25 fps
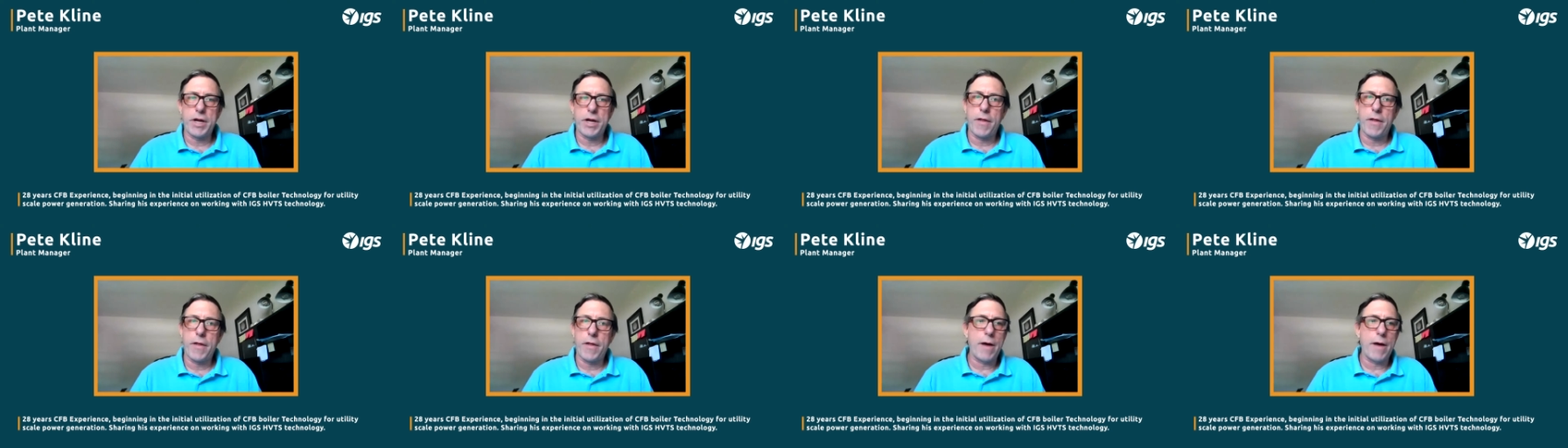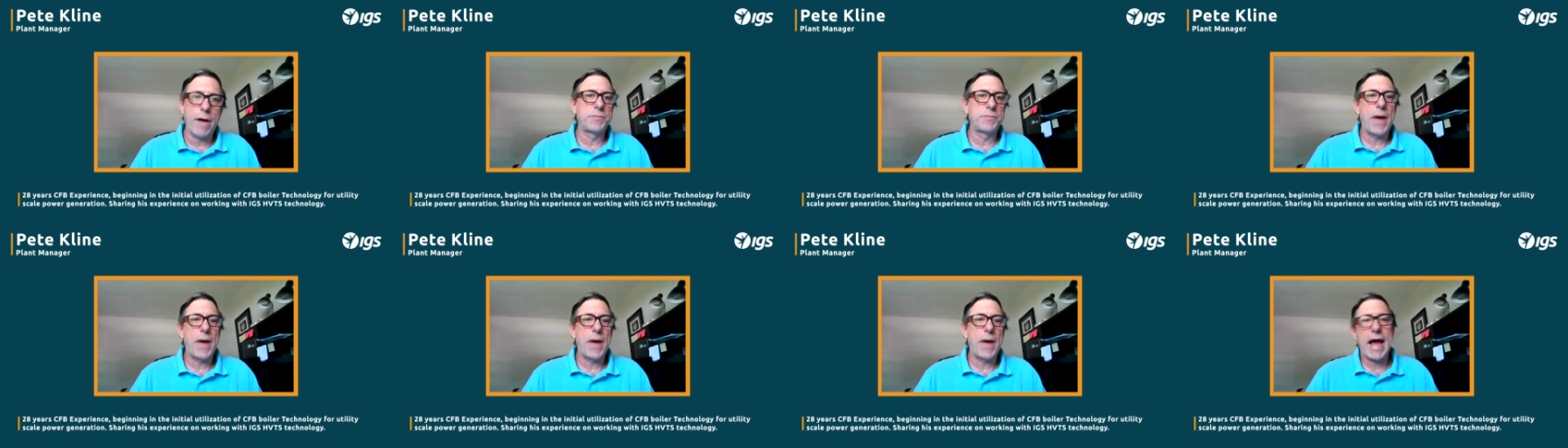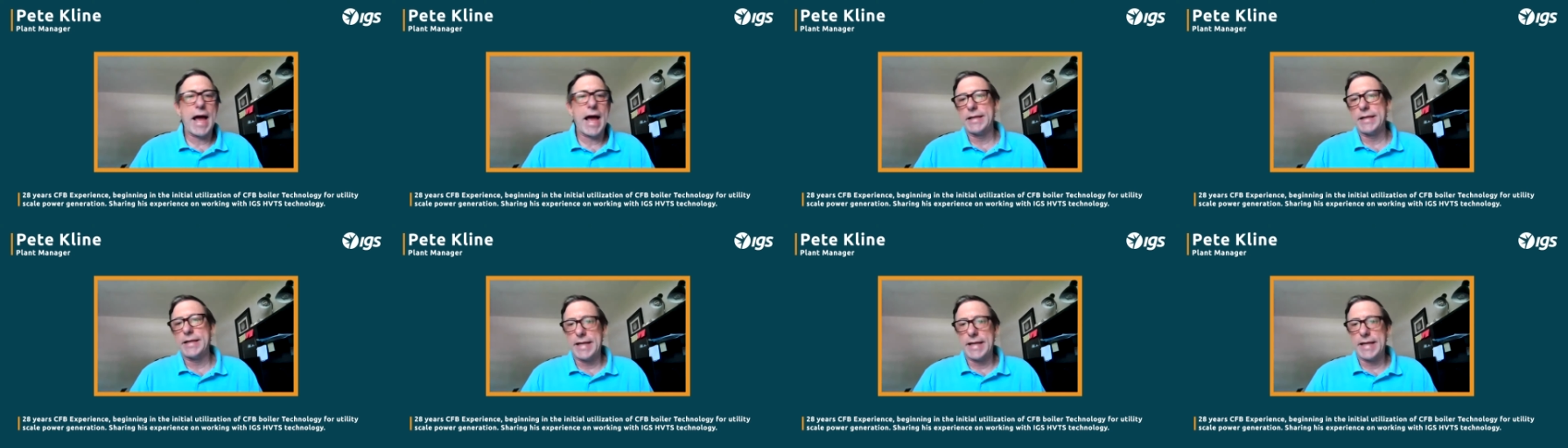And, you know, that was
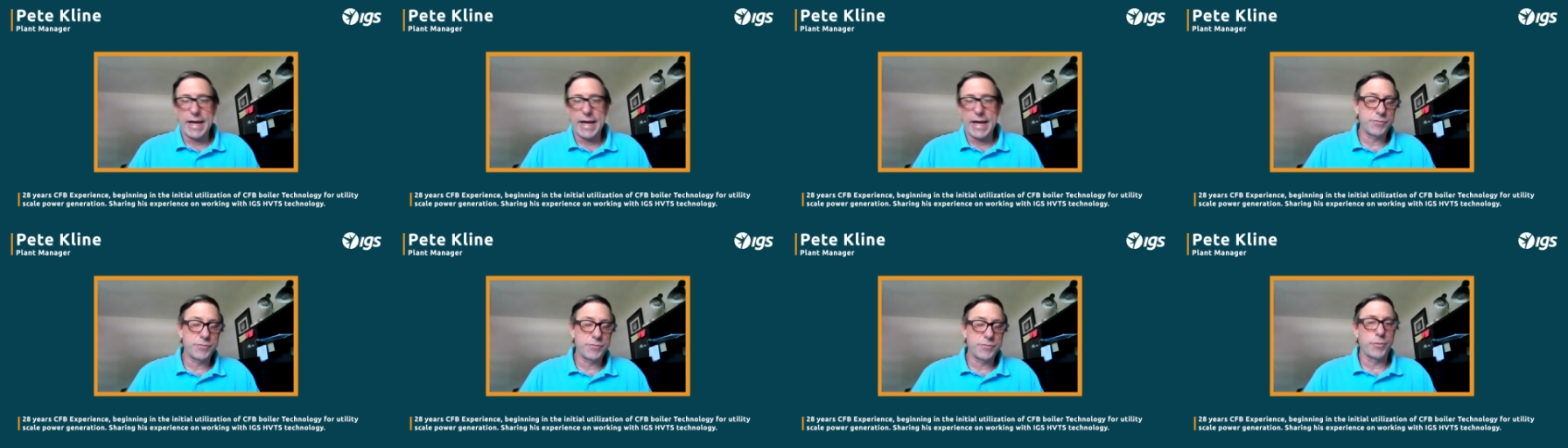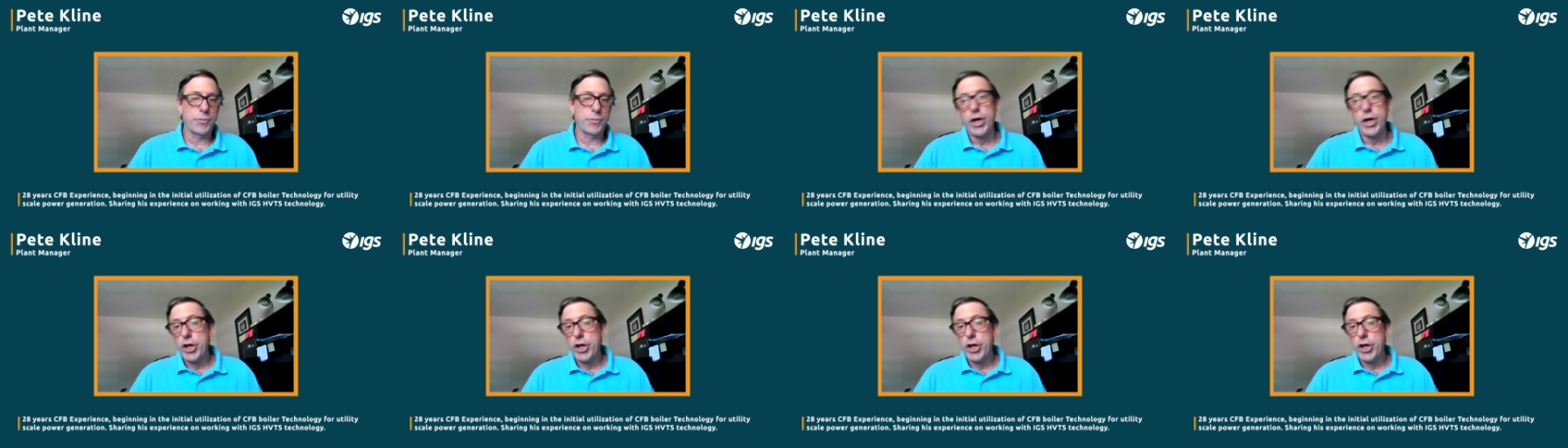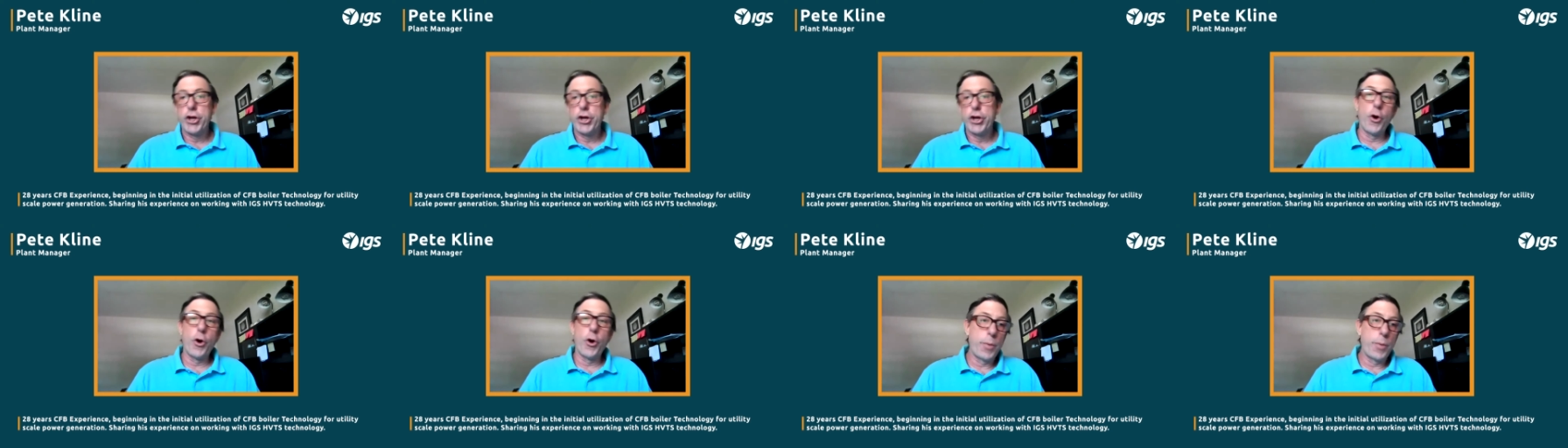back in the days when
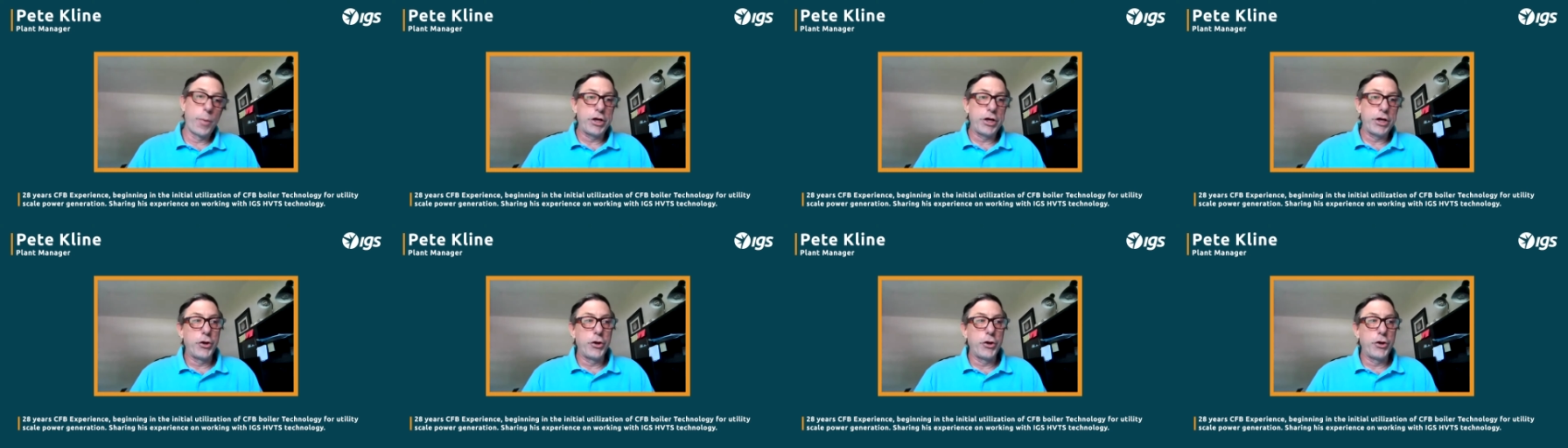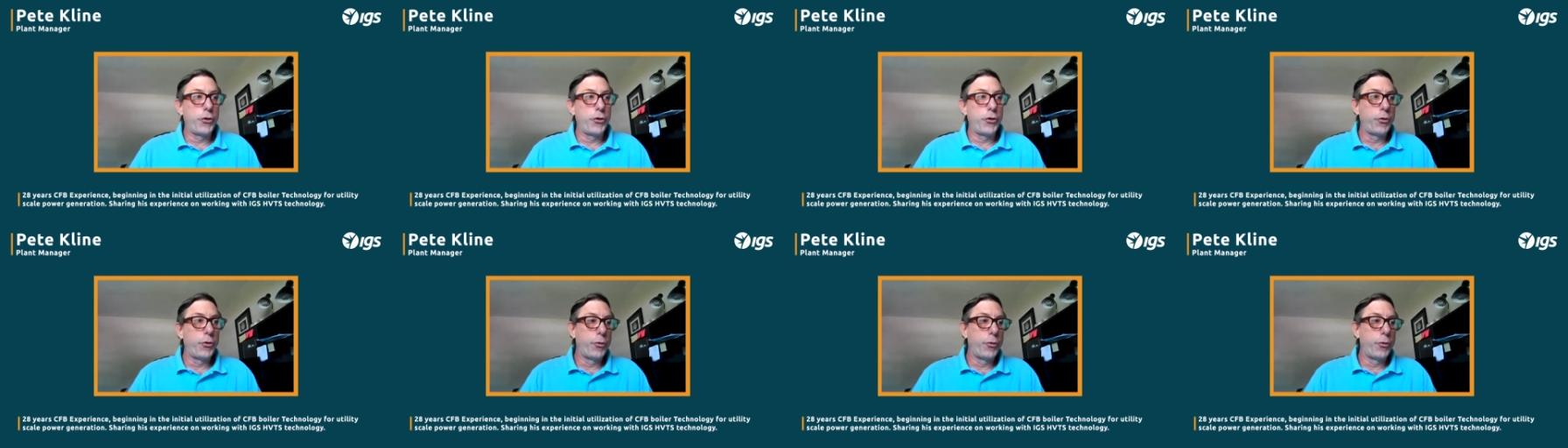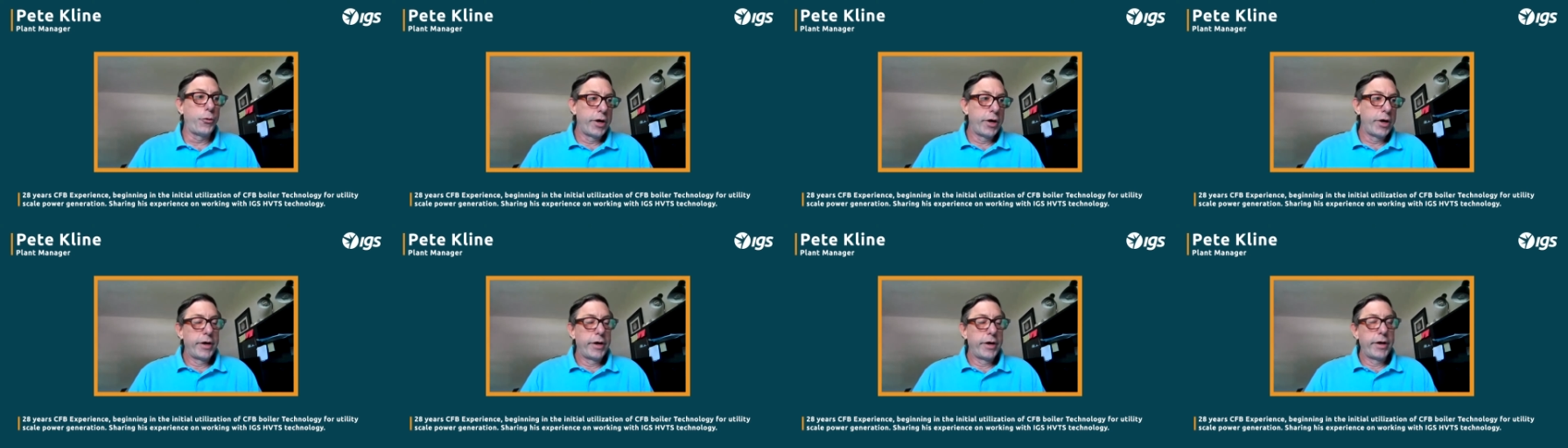nobody
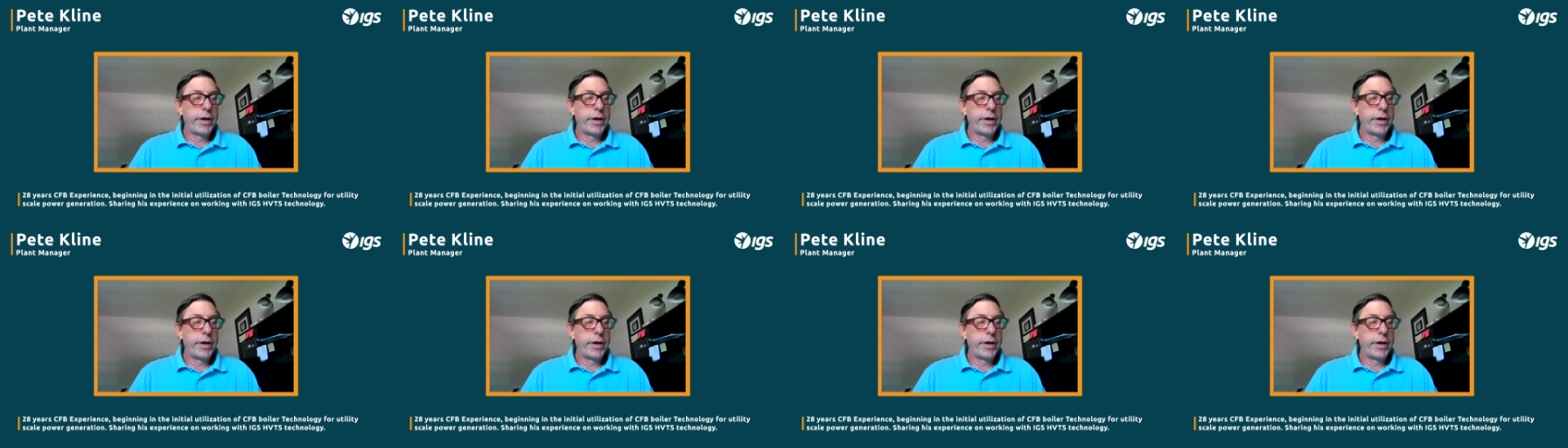knew,